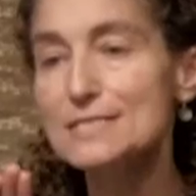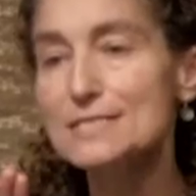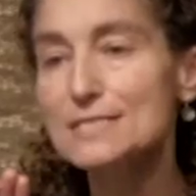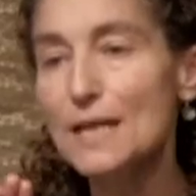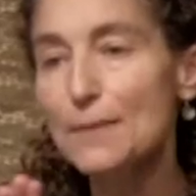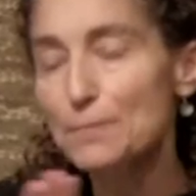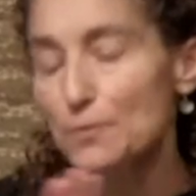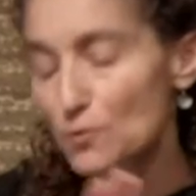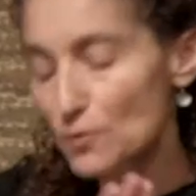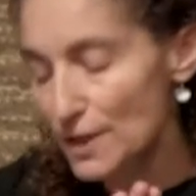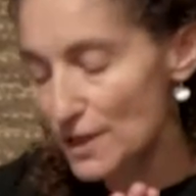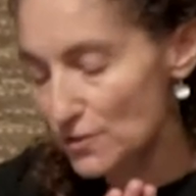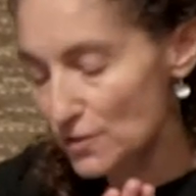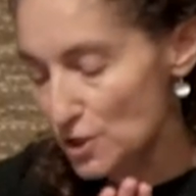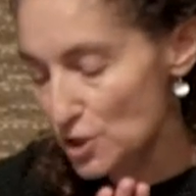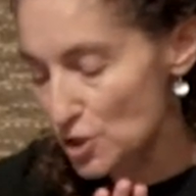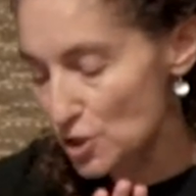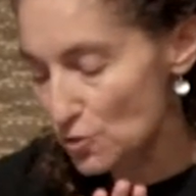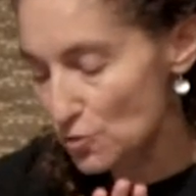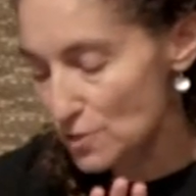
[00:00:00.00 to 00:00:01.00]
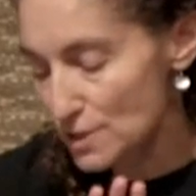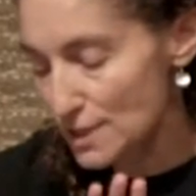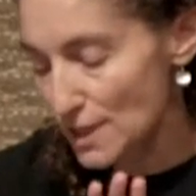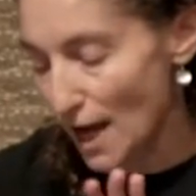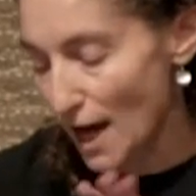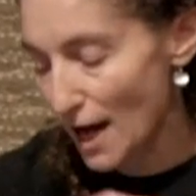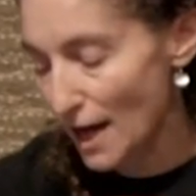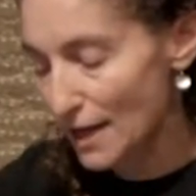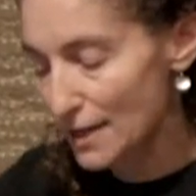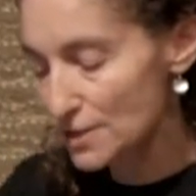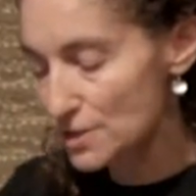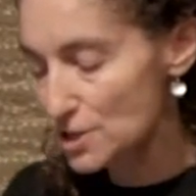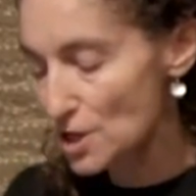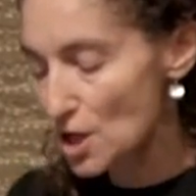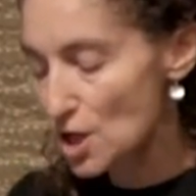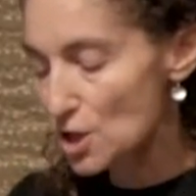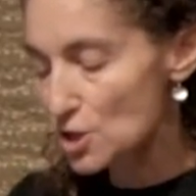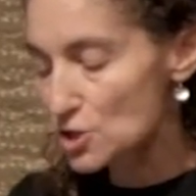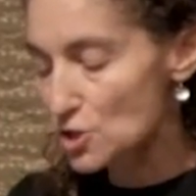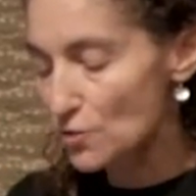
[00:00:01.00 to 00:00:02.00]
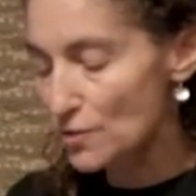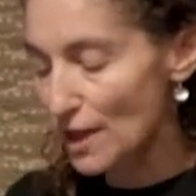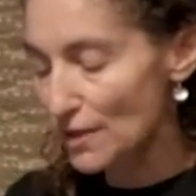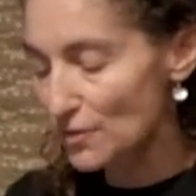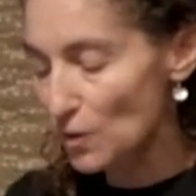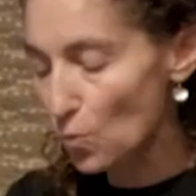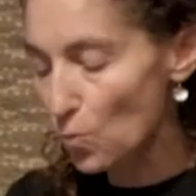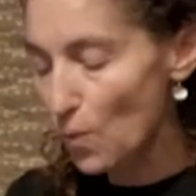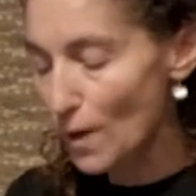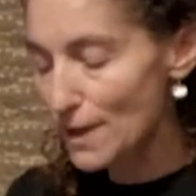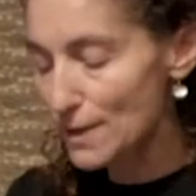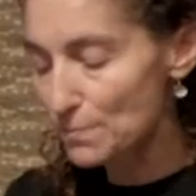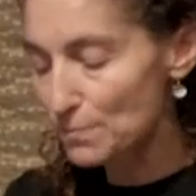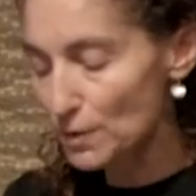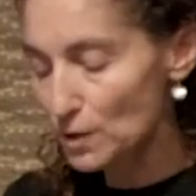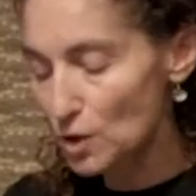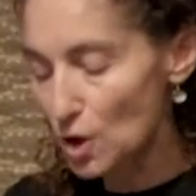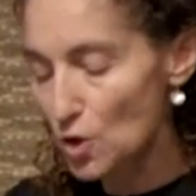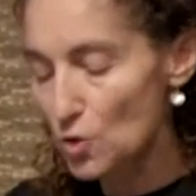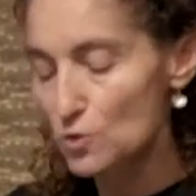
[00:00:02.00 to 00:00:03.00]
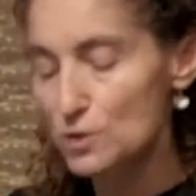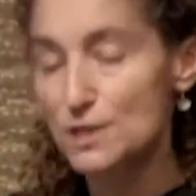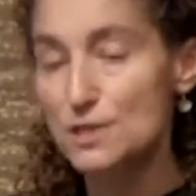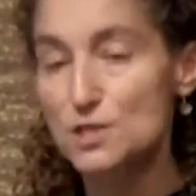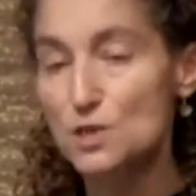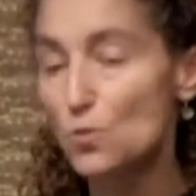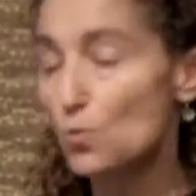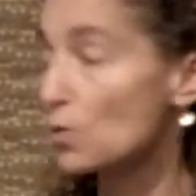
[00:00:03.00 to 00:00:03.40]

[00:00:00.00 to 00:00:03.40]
separate the two sides so that the white below does the